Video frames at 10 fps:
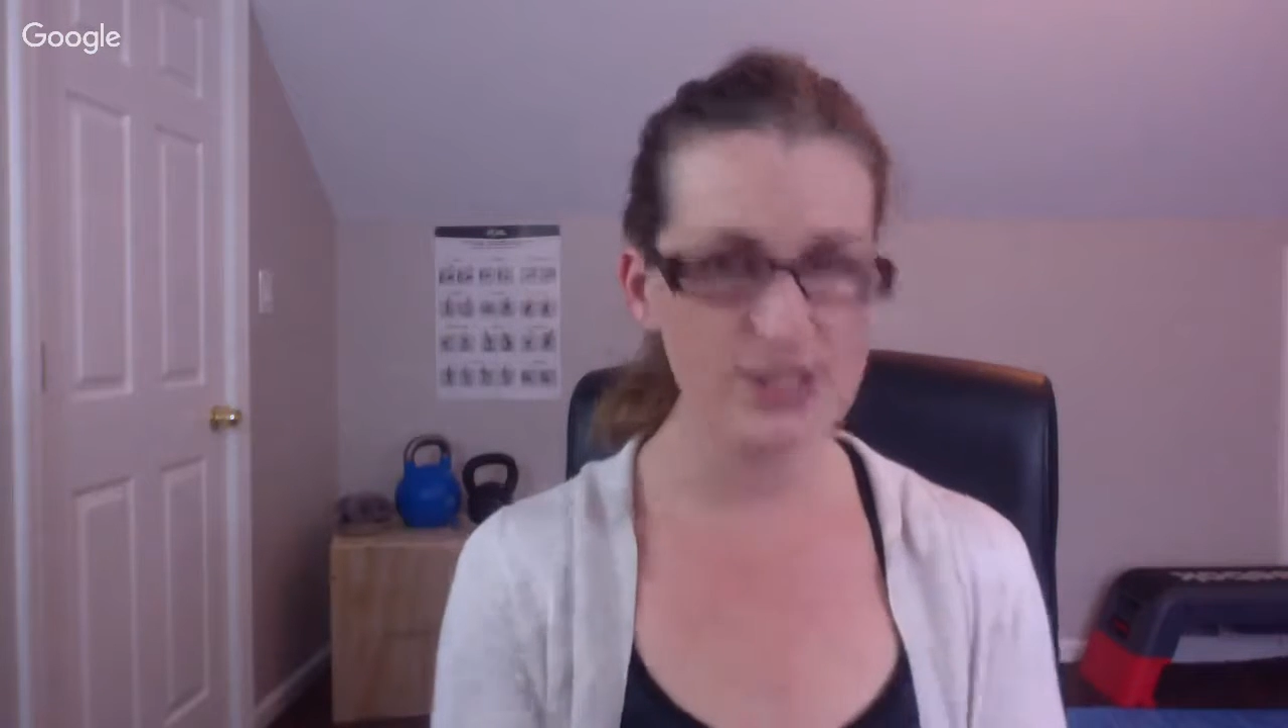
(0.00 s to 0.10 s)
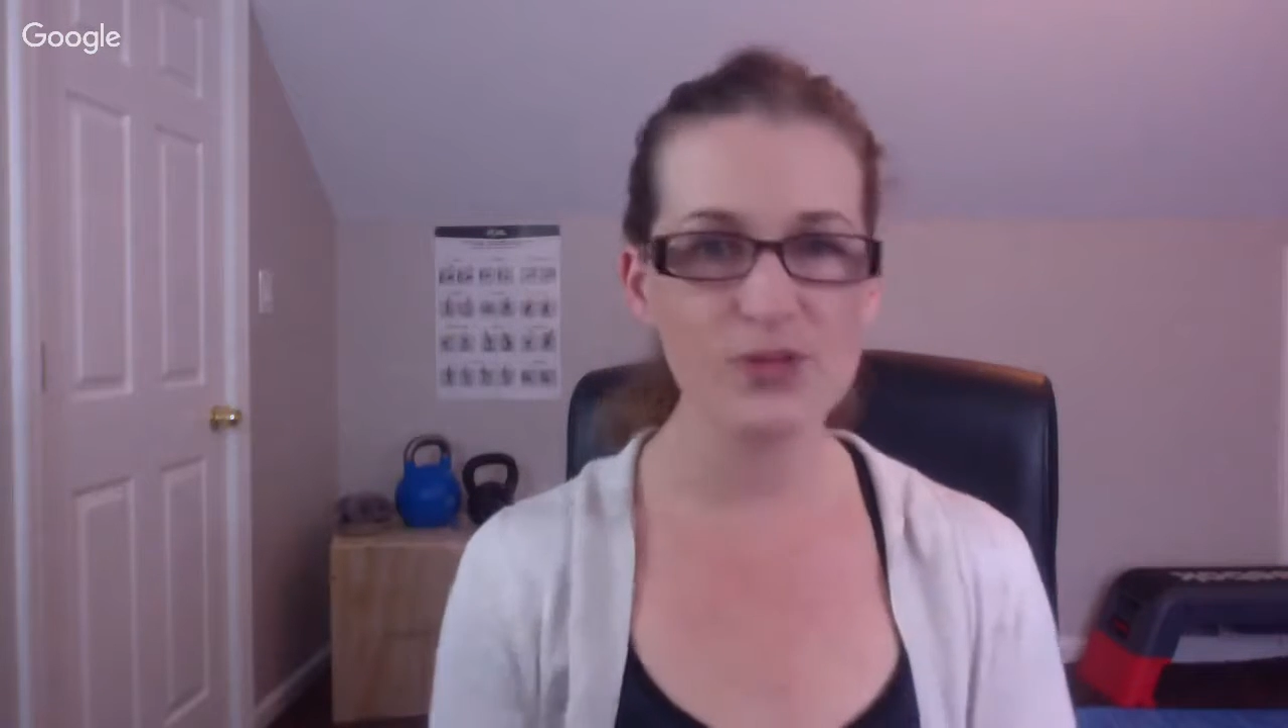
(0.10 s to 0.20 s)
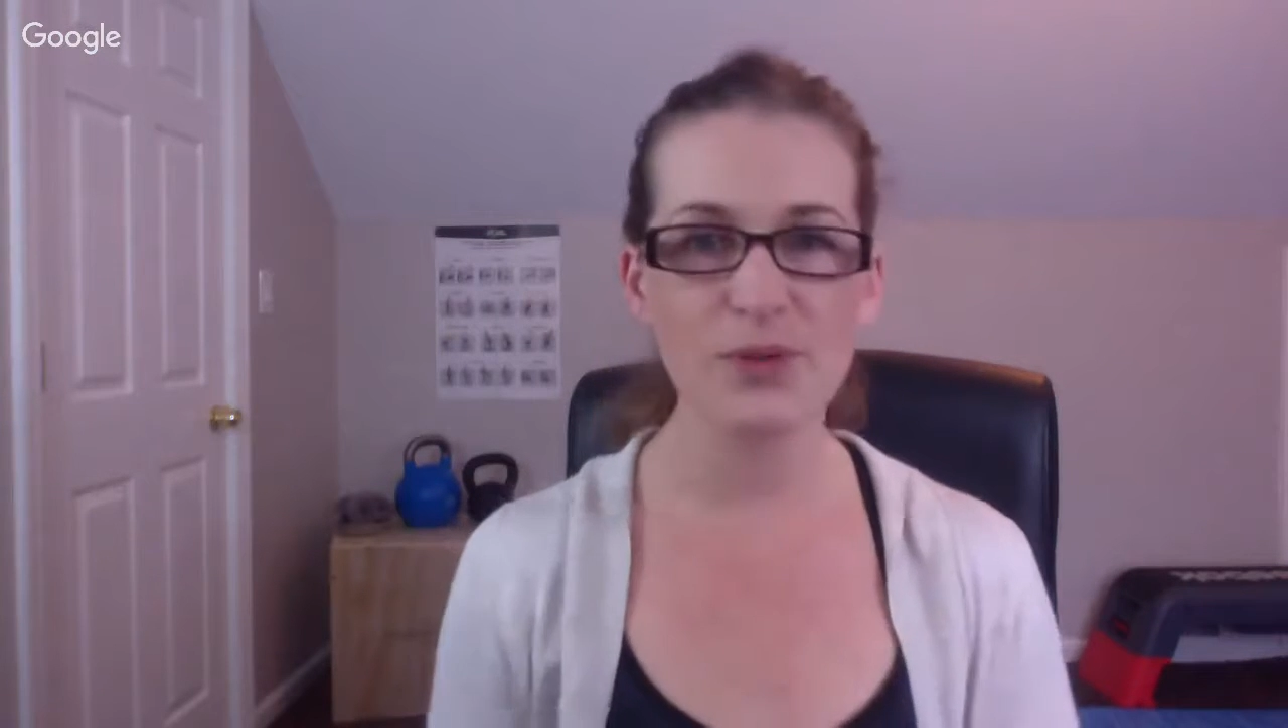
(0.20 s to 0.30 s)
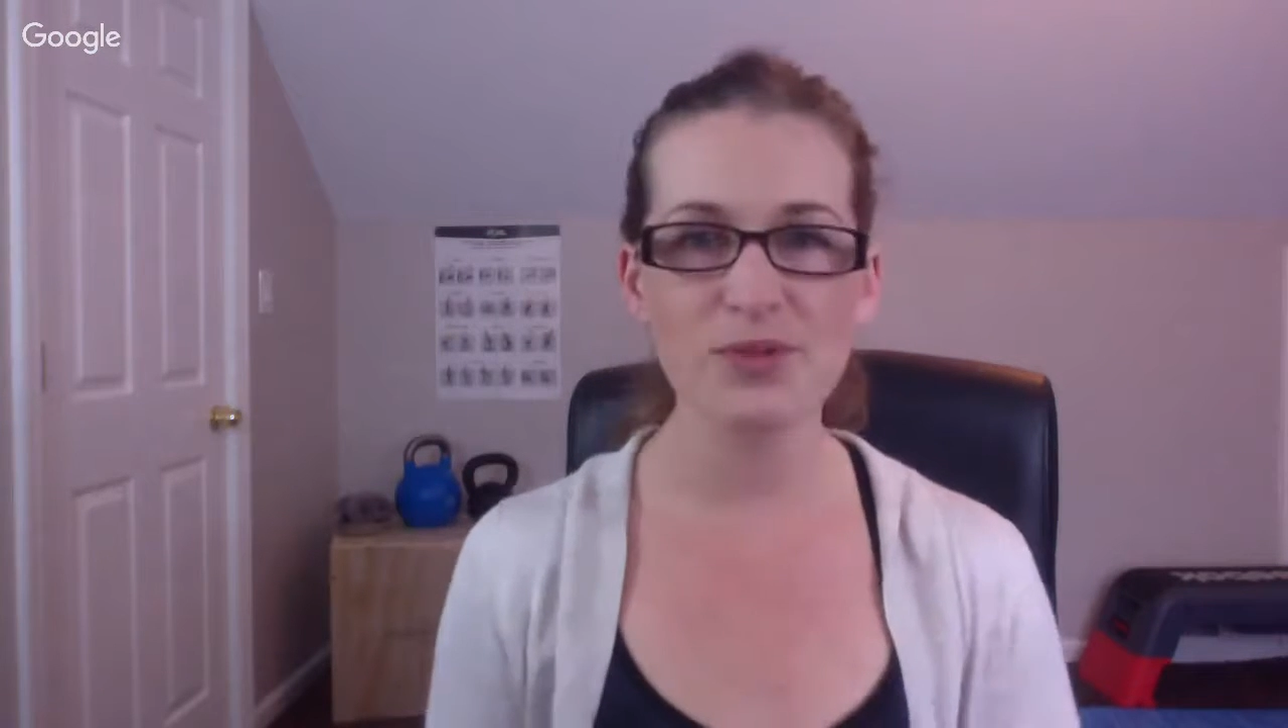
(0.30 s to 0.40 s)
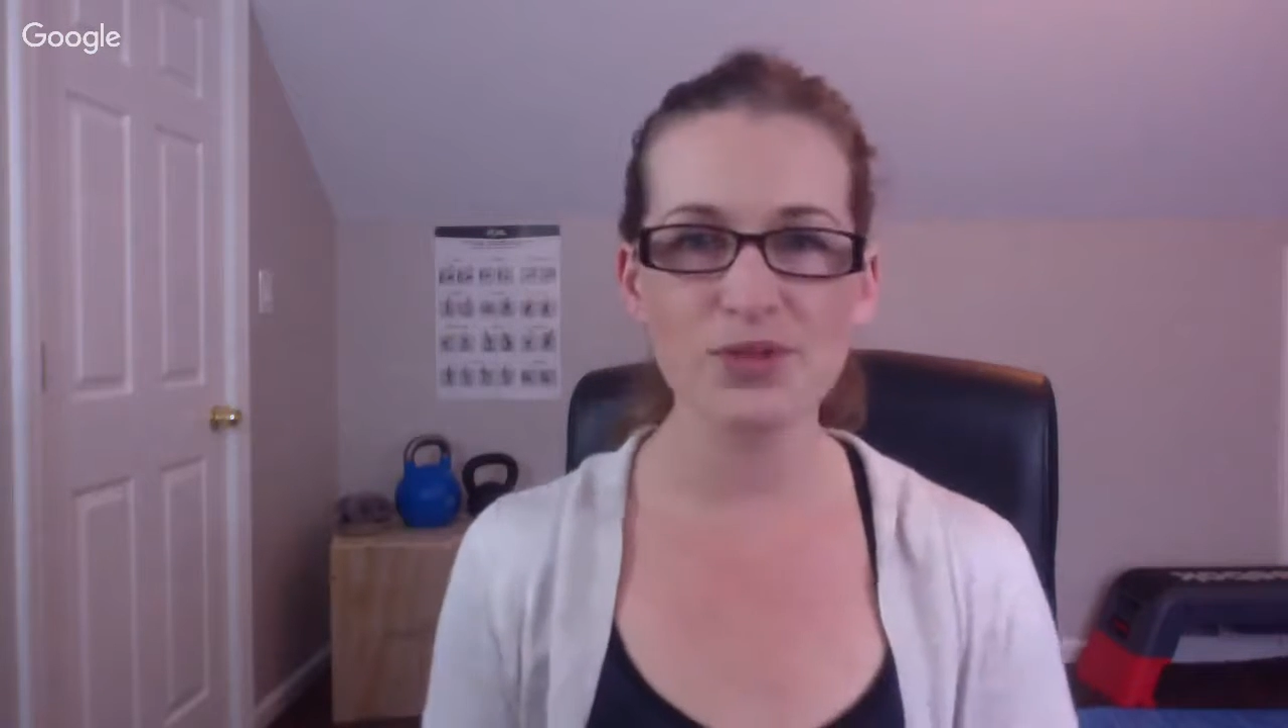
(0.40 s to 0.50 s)

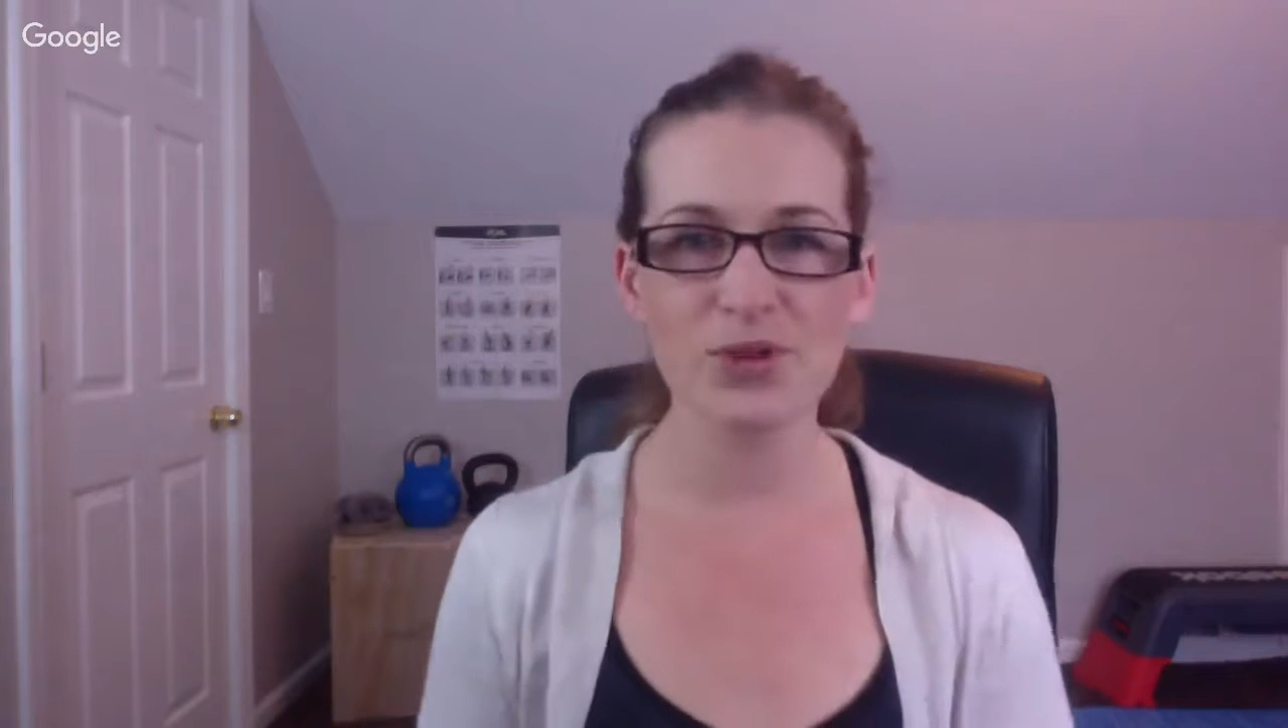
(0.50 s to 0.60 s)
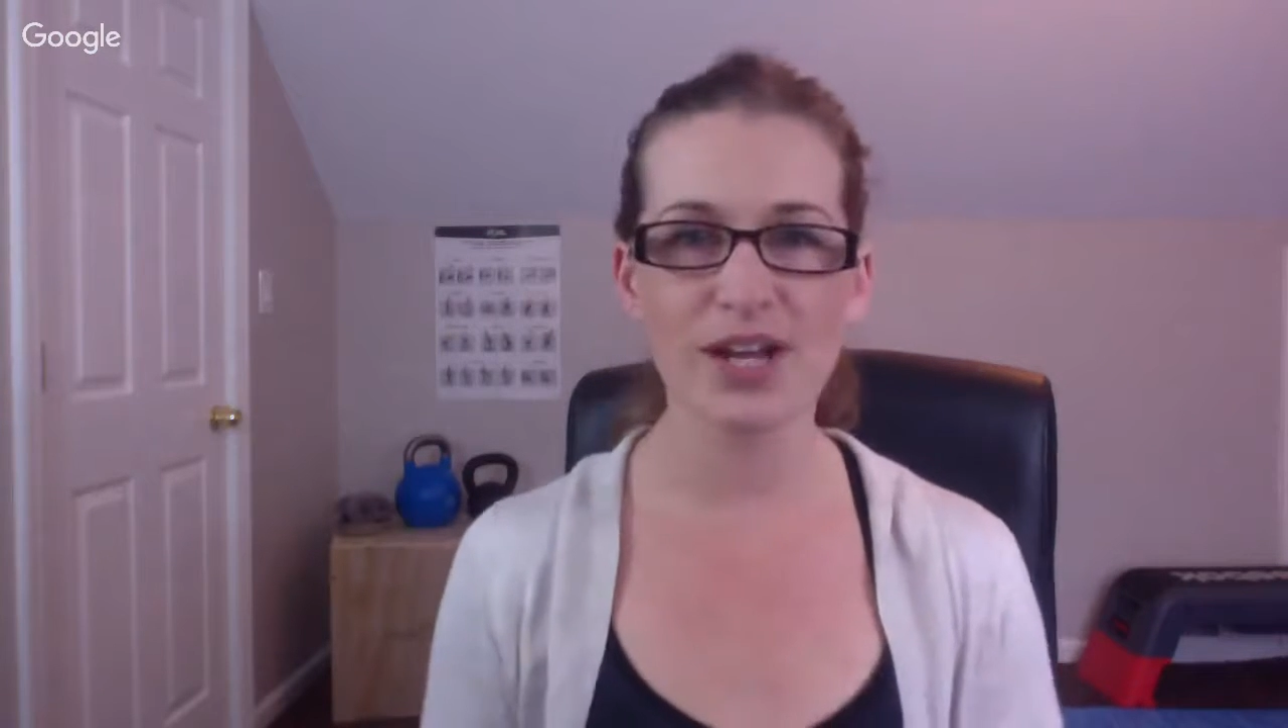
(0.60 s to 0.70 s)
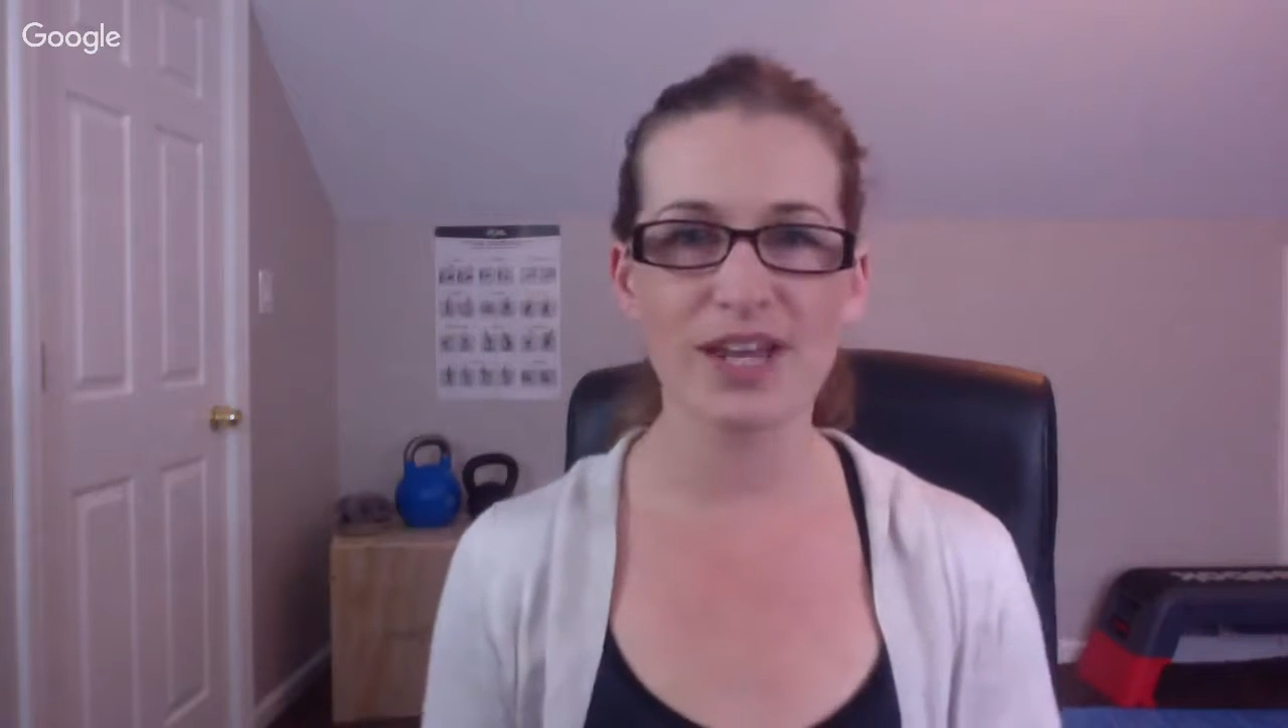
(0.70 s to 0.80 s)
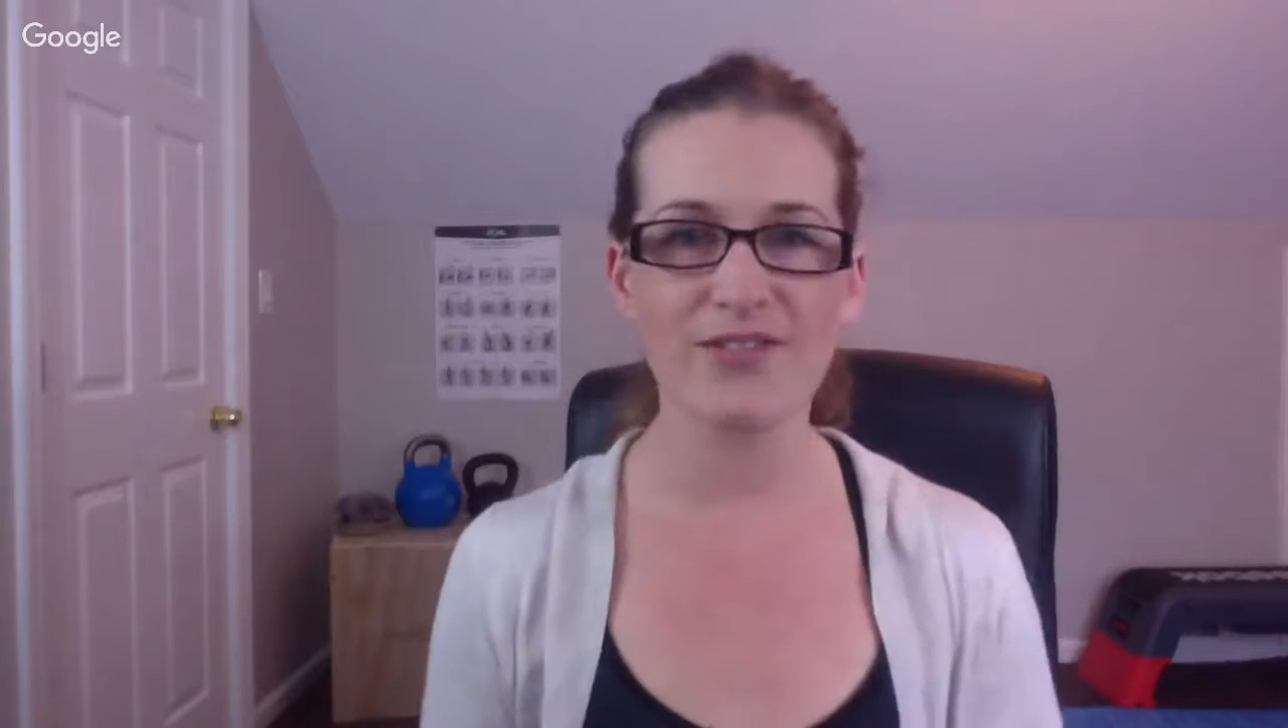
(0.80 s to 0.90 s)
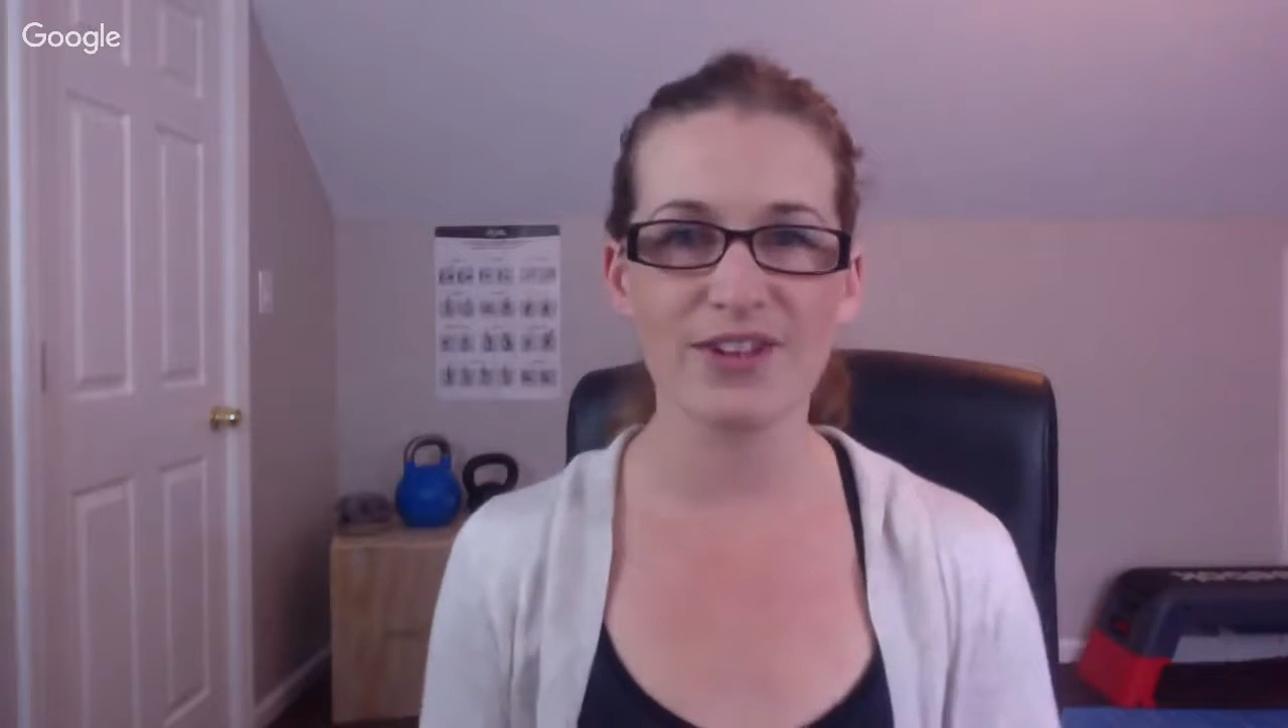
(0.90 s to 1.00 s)
So I'm just going
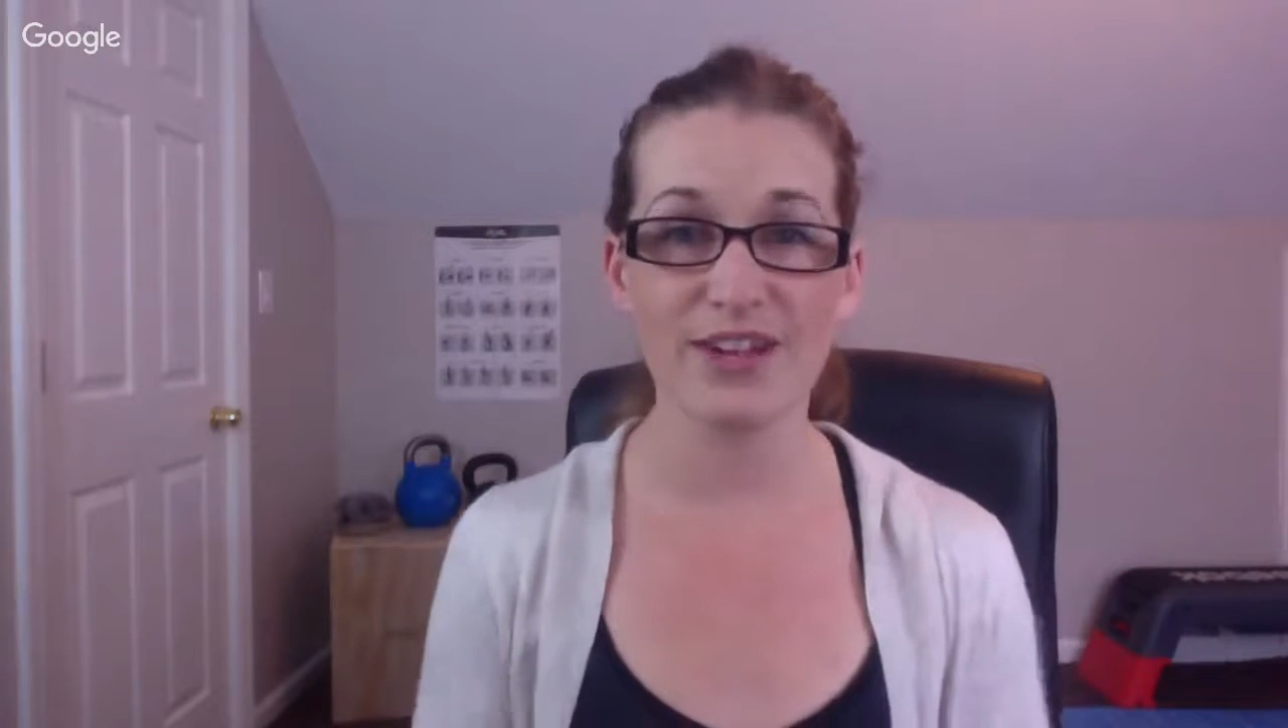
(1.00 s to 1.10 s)
to give you a